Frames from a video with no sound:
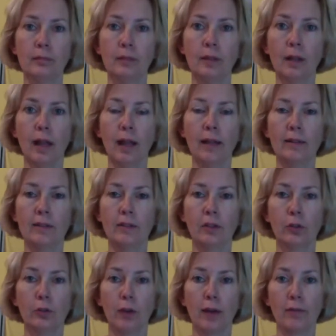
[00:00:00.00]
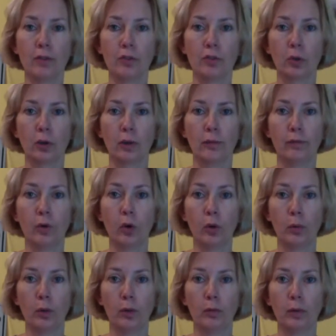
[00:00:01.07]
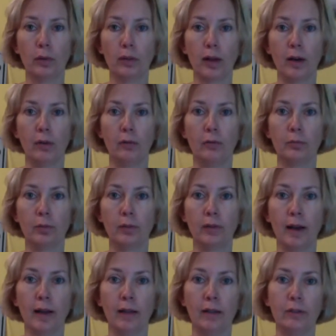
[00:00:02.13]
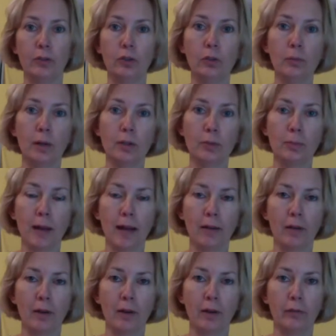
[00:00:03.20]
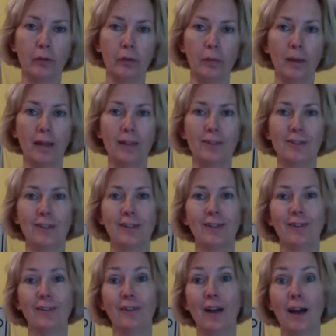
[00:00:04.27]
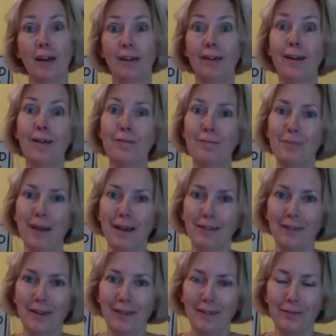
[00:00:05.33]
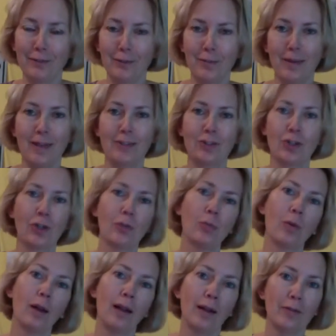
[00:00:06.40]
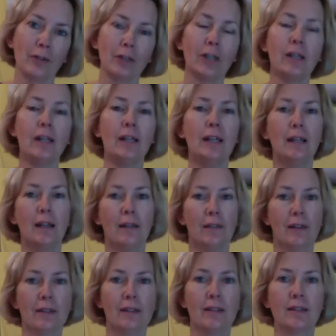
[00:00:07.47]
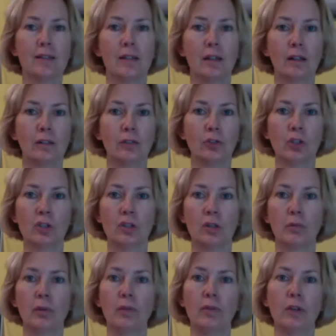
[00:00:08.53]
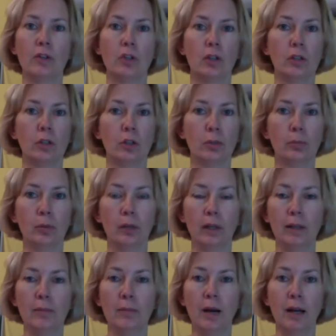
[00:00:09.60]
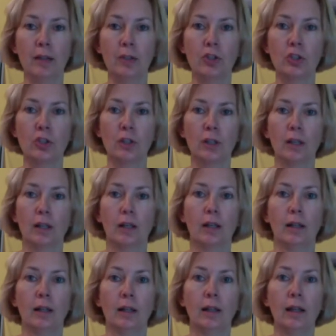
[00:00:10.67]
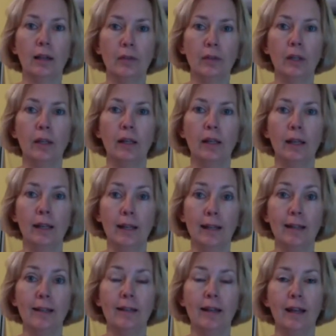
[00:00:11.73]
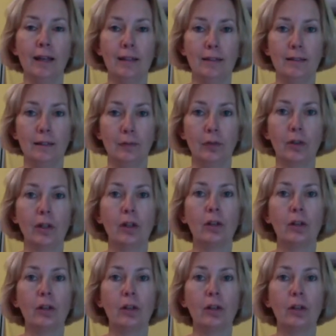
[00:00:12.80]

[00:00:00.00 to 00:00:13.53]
And still drive the story forward without providing too much background information or not enough background information or whatever. This is just the revision. You're pretty much living in a different little